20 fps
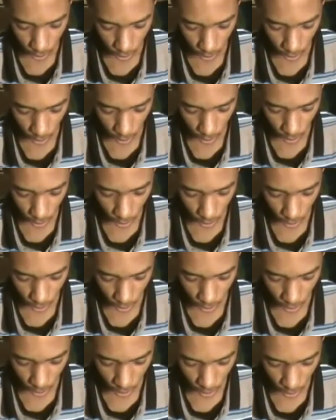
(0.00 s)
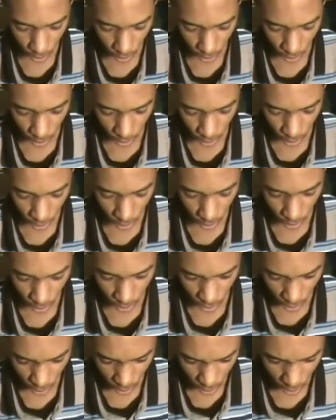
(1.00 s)

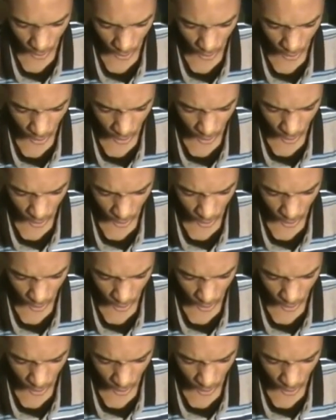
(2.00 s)
(silence)